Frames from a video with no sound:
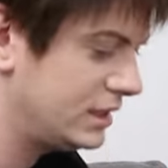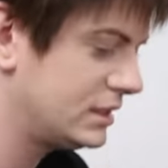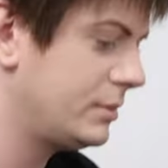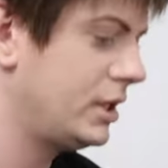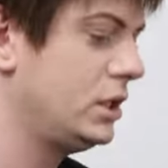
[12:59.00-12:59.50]

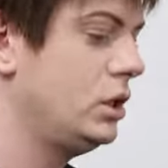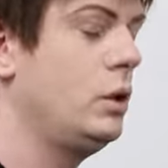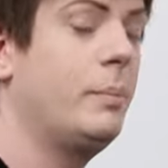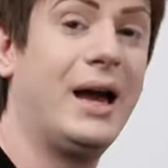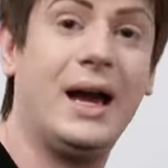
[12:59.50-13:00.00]
is my
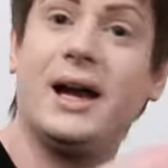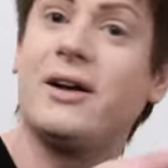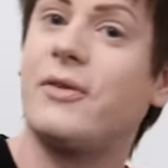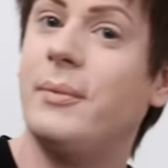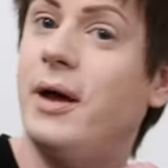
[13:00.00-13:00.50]
new bag
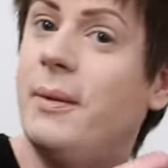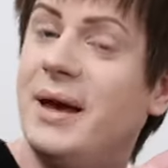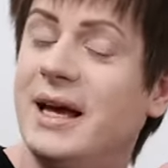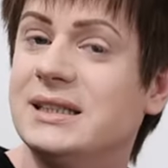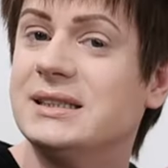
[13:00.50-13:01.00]
from
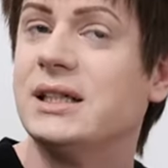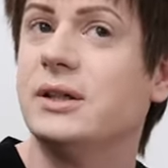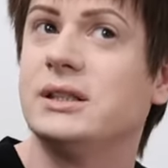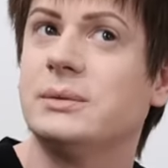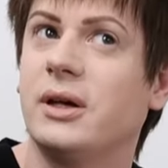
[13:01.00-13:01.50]
Hermes. So
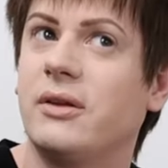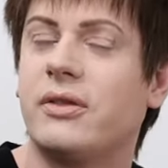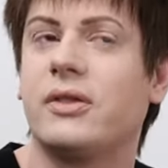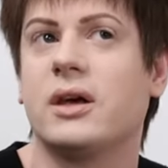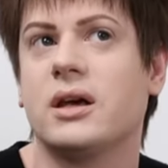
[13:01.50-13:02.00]
this is my
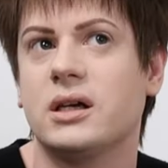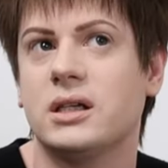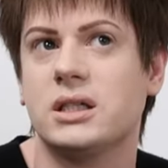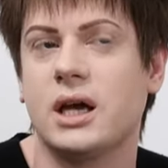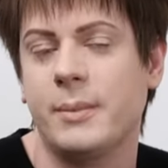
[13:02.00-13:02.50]

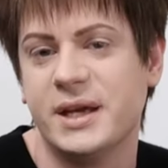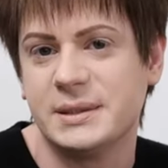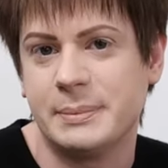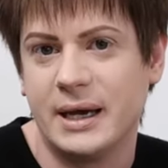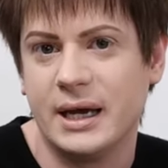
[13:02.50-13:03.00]
third
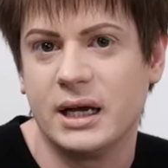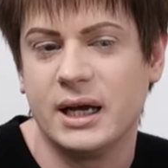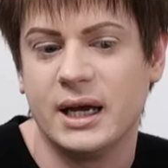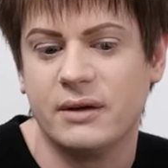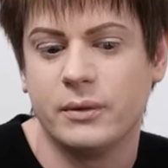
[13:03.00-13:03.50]
Hermes bag. I
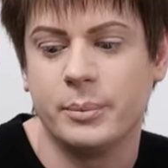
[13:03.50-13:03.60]
have a